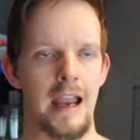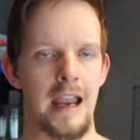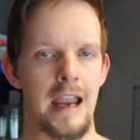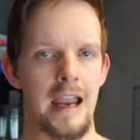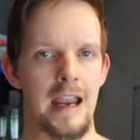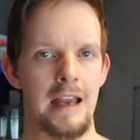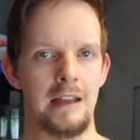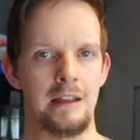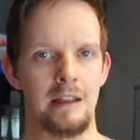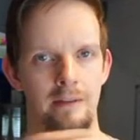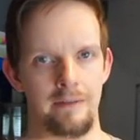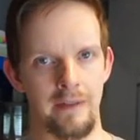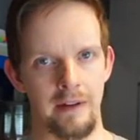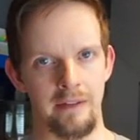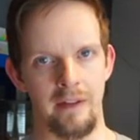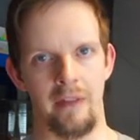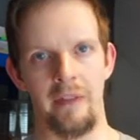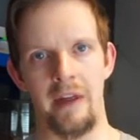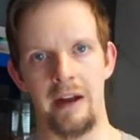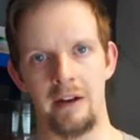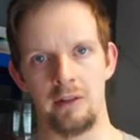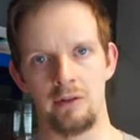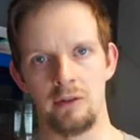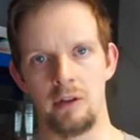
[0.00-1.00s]
In the event
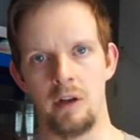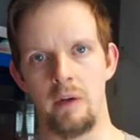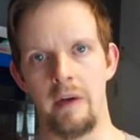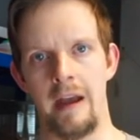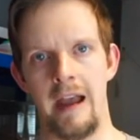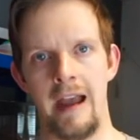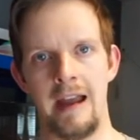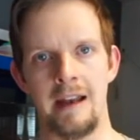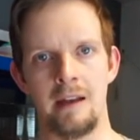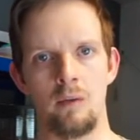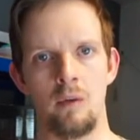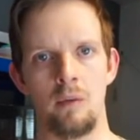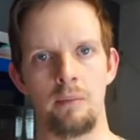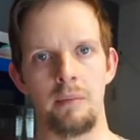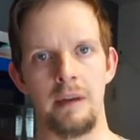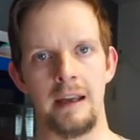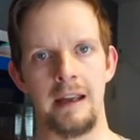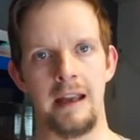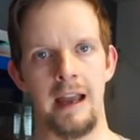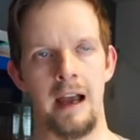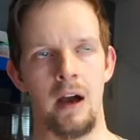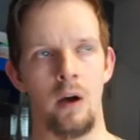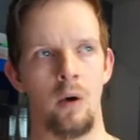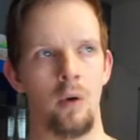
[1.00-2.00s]
that that doesn't go ahead, it will
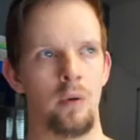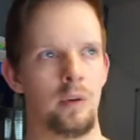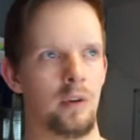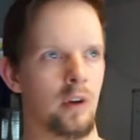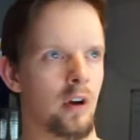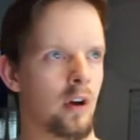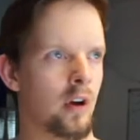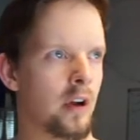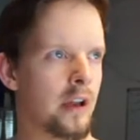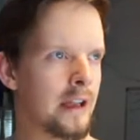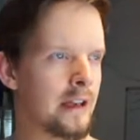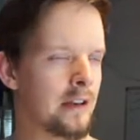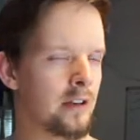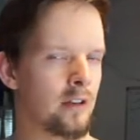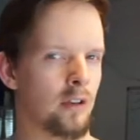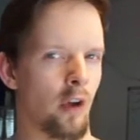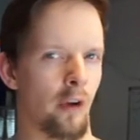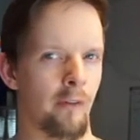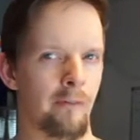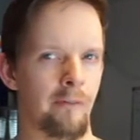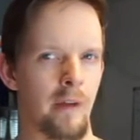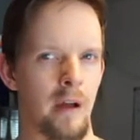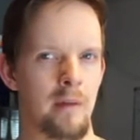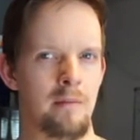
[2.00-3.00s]
be held in
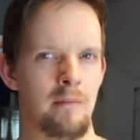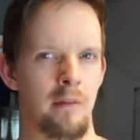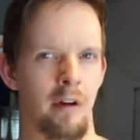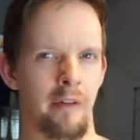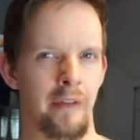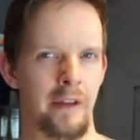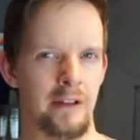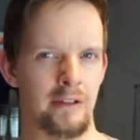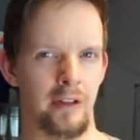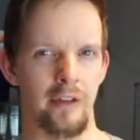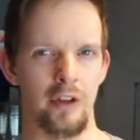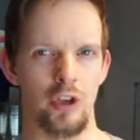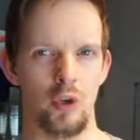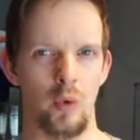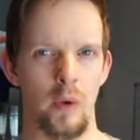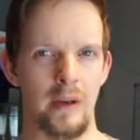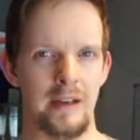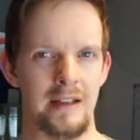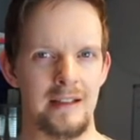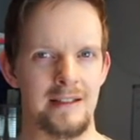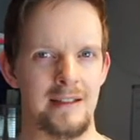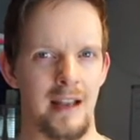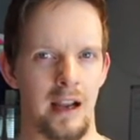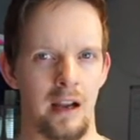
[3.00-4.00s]
November, I think it's like
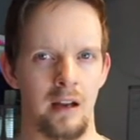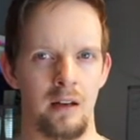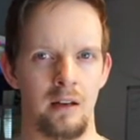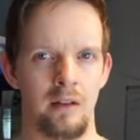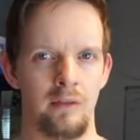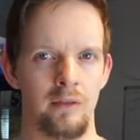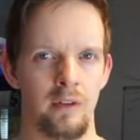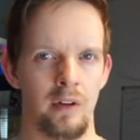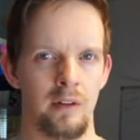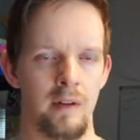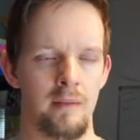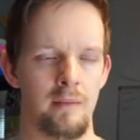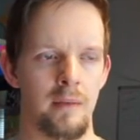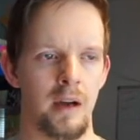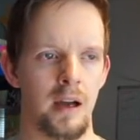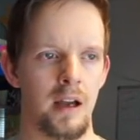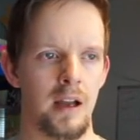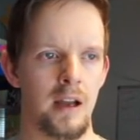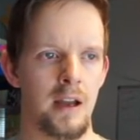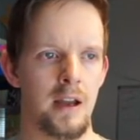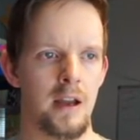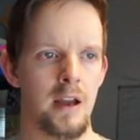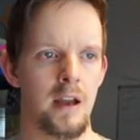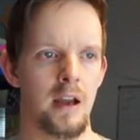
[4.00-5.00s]
the 22nd of November.
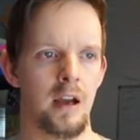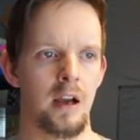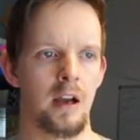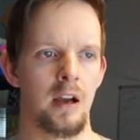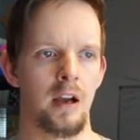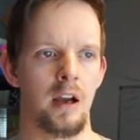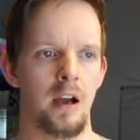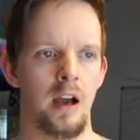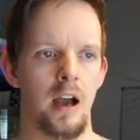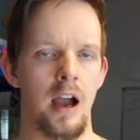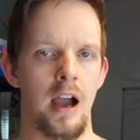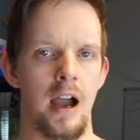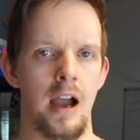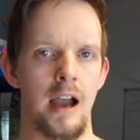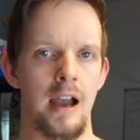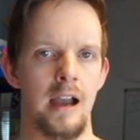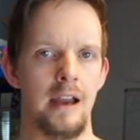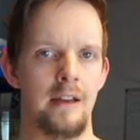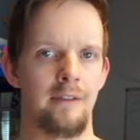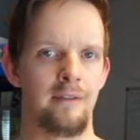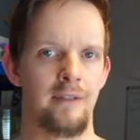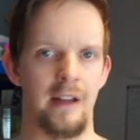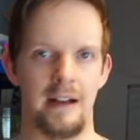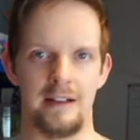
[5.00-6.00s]

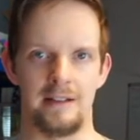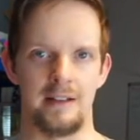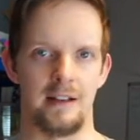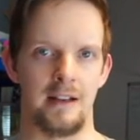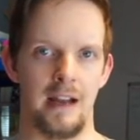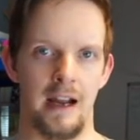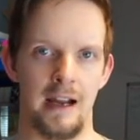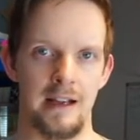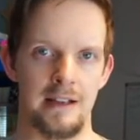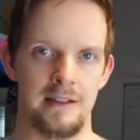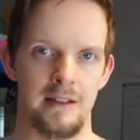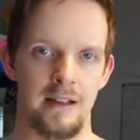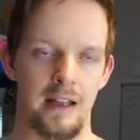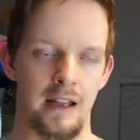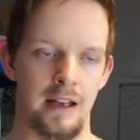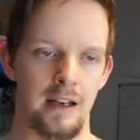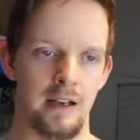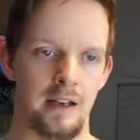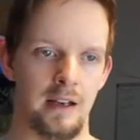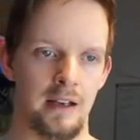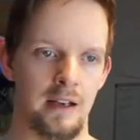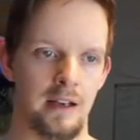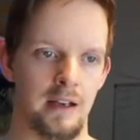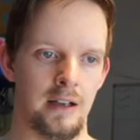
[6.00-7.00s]
If that's the case,
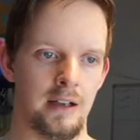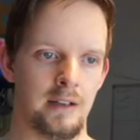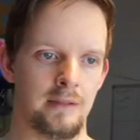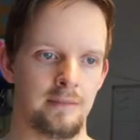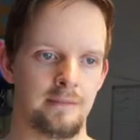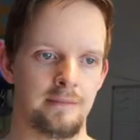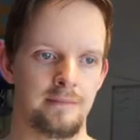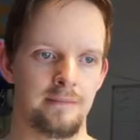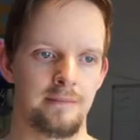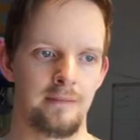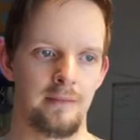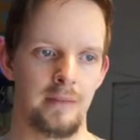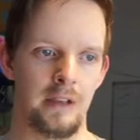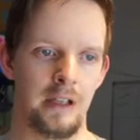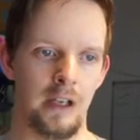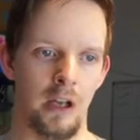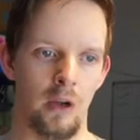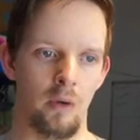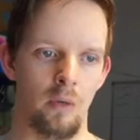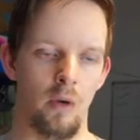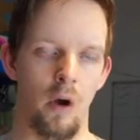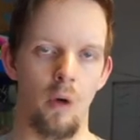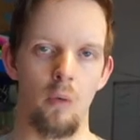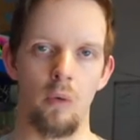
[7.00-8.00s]
then you
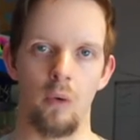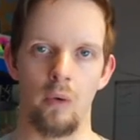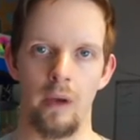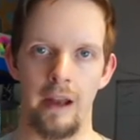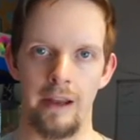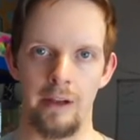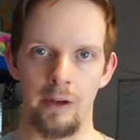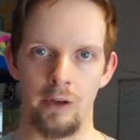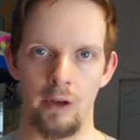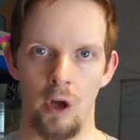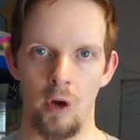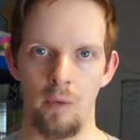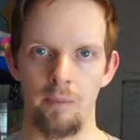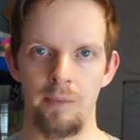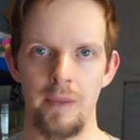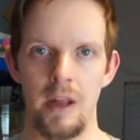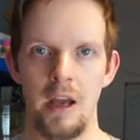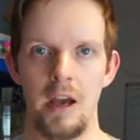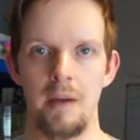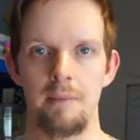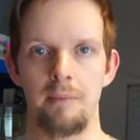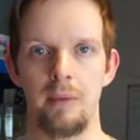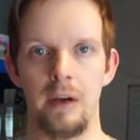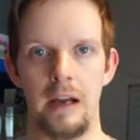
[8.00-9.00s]
know, I will let you know.
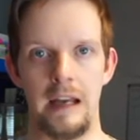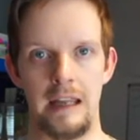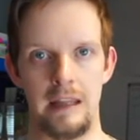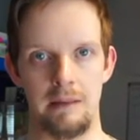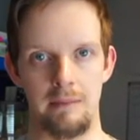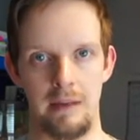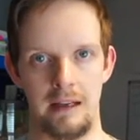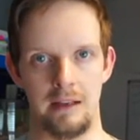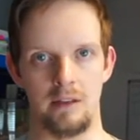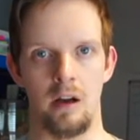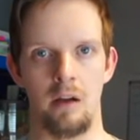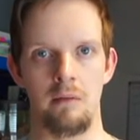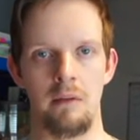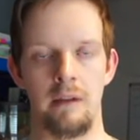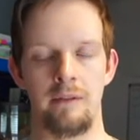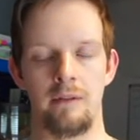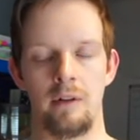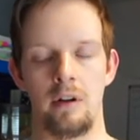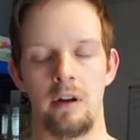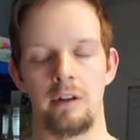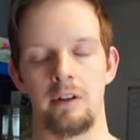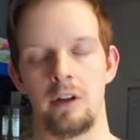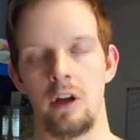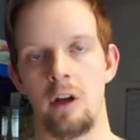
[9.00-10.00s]
But in the meantime, if
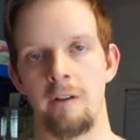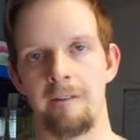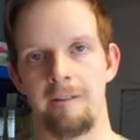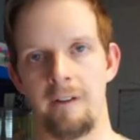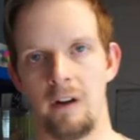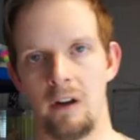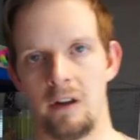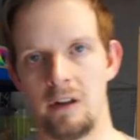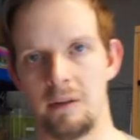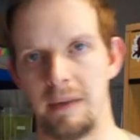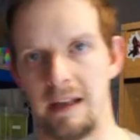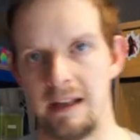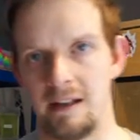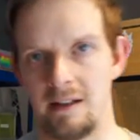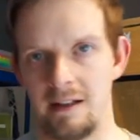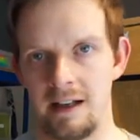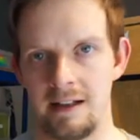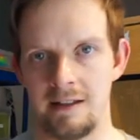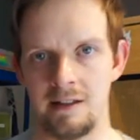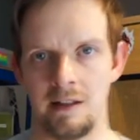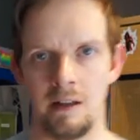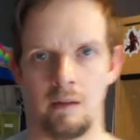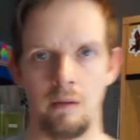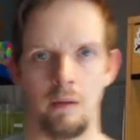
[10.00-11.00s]
you'd like to go and follow the
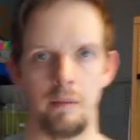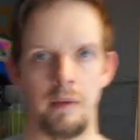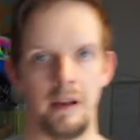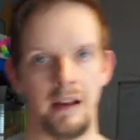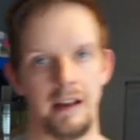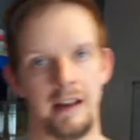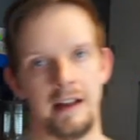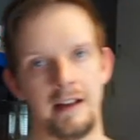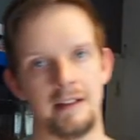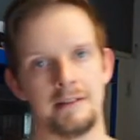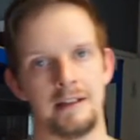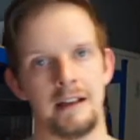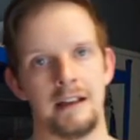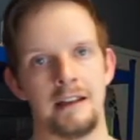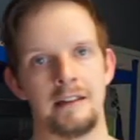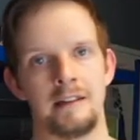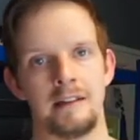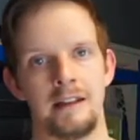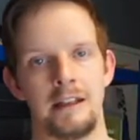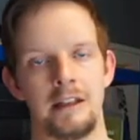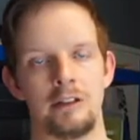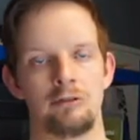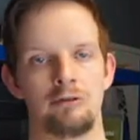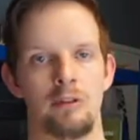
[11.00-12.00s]
BTS, there will be links
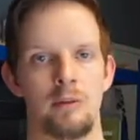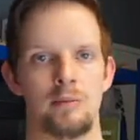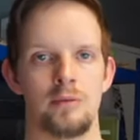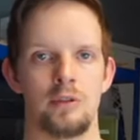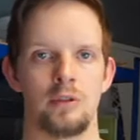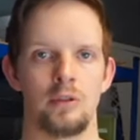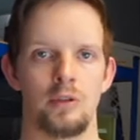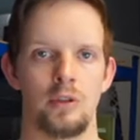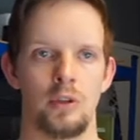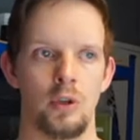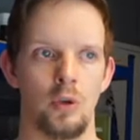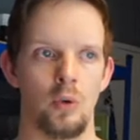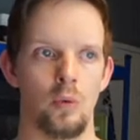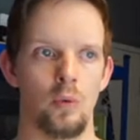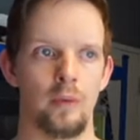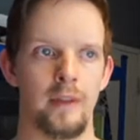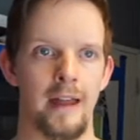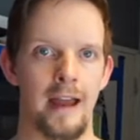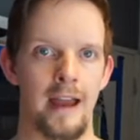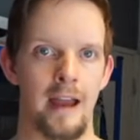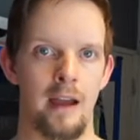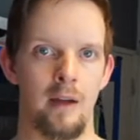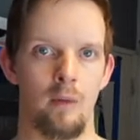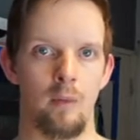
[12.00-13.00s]
in the description to
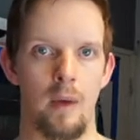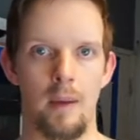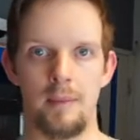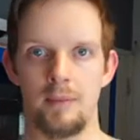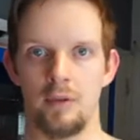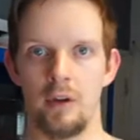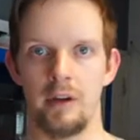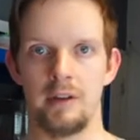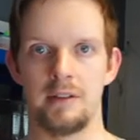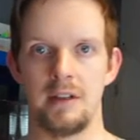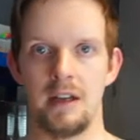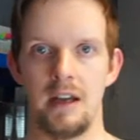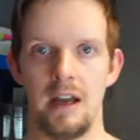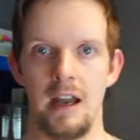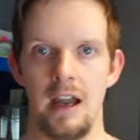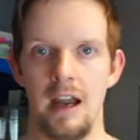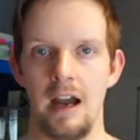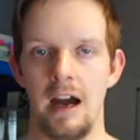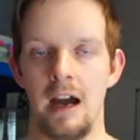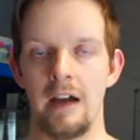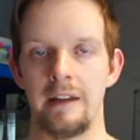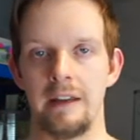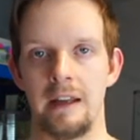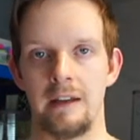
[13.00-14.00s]
their website
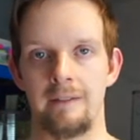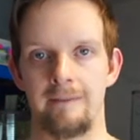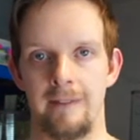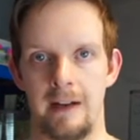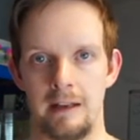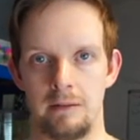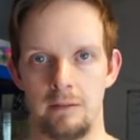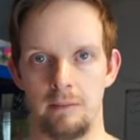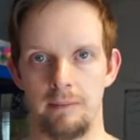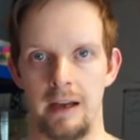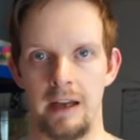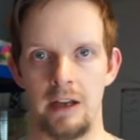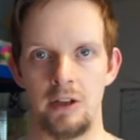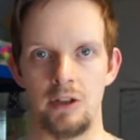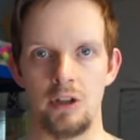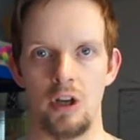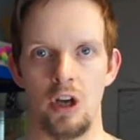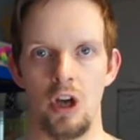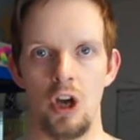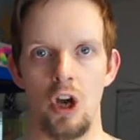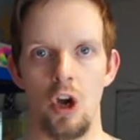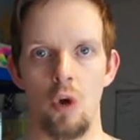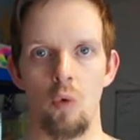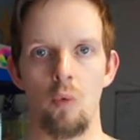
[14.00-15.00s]
and their Facebook page,
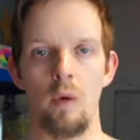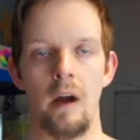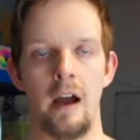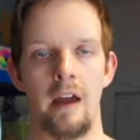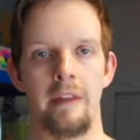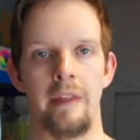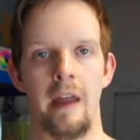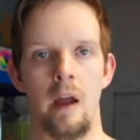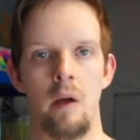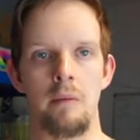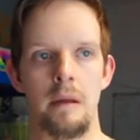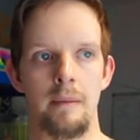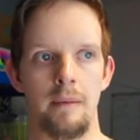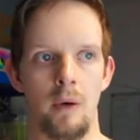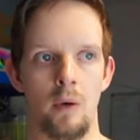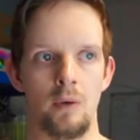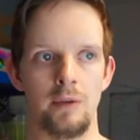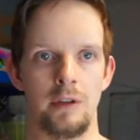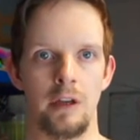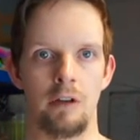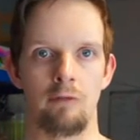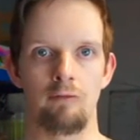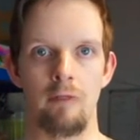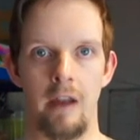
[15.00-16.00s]
where they will be
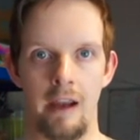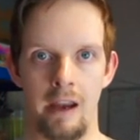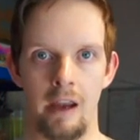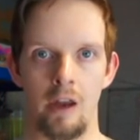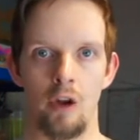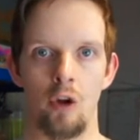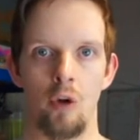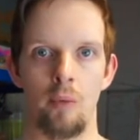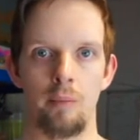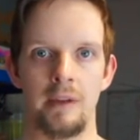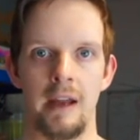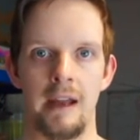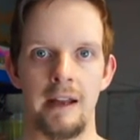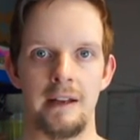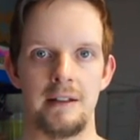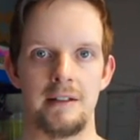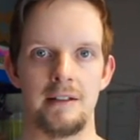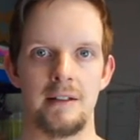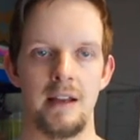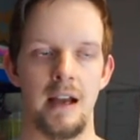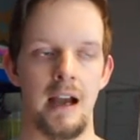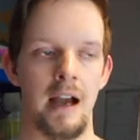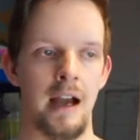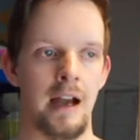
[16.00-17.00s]
posting regular
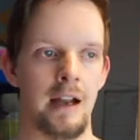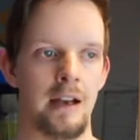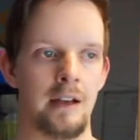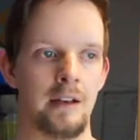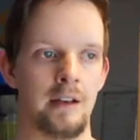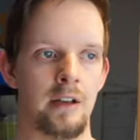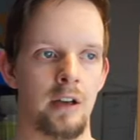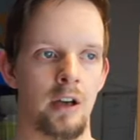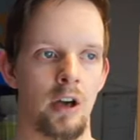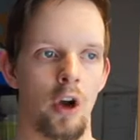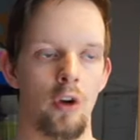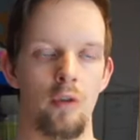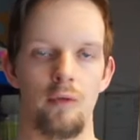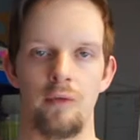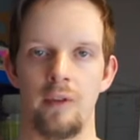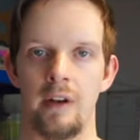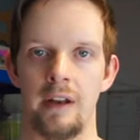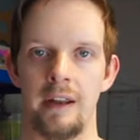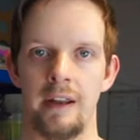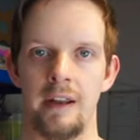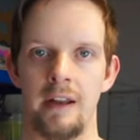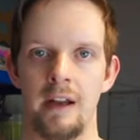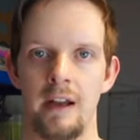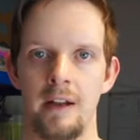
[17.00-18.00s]
updates, and
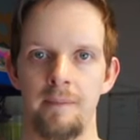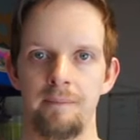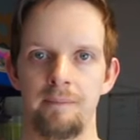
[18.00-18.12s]
hopefully